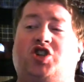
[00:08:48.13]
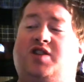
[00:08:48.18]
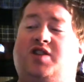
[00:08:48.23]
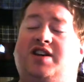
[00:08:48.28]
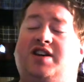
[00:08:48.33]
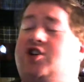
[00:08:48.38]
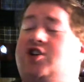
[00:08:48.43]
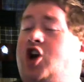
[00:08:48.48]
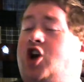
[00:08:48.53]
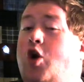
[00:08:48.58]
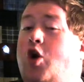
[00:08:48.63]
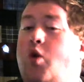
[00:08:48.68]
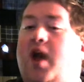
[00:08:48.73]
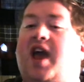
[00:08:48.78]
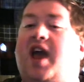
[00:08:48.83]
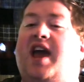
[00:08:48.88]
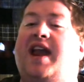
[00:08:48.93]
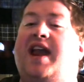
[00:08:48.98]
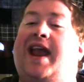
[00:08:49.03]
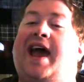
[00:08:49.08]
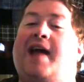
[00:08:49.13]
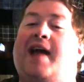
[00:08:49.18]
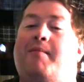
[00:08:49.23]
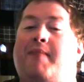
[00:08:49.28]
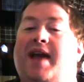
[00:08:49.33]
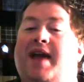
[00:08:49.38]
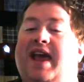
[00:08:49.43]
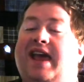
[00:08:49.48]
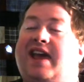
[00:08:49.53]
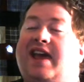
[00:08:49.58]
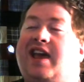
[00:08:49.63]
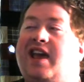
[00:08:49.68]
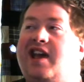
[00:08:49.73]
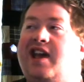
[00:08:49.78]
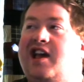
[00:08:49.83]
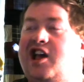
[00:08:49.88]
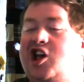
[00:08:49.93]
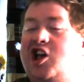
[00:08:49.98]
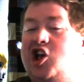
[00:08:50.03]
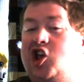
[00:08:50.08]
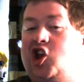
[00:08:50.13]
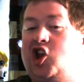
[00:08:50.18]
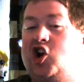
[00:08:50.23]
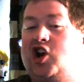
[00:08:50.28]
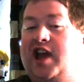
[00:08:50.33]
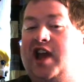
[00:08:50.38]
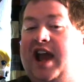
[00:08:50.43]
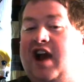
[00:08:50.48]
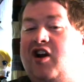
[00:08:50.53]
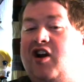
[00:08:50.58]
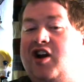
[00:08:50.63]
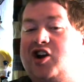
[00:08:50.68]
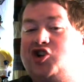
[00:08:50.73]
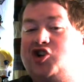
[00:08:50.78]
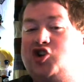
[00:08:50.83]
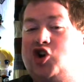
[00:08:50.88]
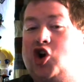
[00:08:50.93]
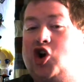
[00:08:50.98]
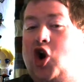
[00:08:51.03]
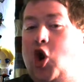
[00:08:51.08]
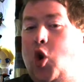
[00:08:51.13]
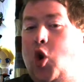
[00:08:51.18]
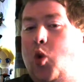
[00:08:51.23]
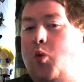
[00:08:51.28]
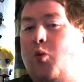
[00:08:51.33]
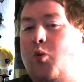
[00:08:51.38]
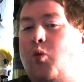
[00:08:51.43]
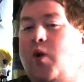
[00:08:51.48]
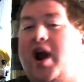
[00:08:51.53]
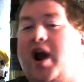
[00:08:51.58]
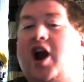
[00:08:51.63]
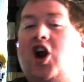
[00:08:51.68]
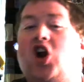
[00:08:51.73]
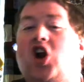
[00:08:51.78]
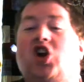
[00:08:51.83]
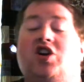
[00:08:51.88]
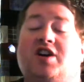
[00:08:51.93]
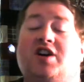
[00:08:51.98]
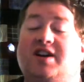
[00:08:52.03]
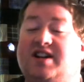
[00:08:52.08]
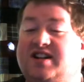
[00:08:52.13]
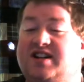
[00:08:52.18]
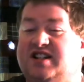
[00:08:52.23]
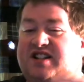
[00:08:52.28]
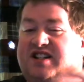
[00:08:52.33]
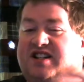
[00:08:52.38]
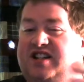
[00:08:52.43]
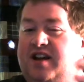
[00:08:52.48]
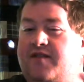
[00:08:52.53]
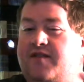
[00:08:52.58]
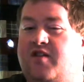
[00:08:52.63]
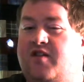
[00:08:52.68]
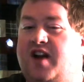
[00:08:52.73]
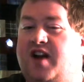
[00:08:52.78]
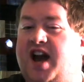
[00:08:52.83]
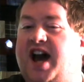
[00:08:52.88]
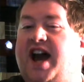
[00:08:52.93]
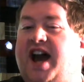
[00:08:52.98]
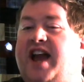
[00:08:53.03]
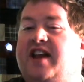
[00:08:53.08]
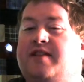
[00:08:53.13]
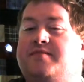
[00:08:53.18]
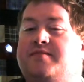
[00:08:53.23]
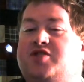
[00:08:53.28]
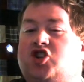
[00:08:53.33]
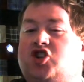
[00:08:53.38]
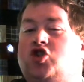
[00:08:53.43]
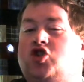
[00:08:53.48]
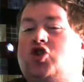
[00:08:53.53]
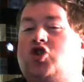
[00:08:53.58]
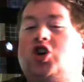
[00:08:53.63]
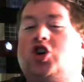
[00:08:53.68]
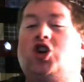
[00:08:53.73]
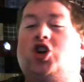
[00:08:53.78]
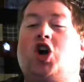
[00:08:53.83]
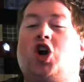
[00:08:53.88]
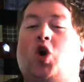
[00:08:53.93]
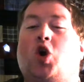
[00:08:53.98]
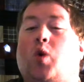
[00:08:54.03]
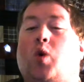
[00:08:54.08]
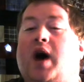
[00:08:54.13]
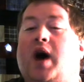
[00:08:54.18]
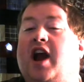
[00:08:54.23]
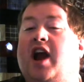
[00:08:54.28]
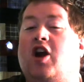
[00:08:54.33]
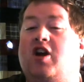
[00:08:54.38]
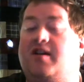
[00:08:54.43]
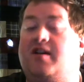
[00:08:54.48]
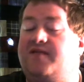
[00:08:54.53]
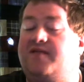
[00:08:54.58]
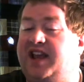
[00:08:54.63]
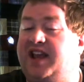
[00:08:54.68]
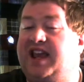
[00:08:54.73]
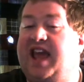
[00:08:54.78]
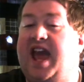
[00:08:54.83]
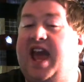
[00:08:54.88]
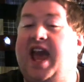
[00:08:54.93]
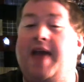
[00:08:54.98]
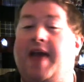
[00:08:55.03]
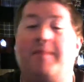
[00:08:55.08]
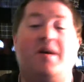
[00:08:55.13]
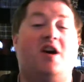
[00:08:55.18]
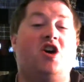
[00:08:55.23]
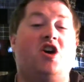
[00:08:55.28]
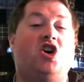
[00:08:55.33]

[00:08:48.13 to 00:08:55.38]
You can go in and make your character wear different items that you couldn't acquire in the game.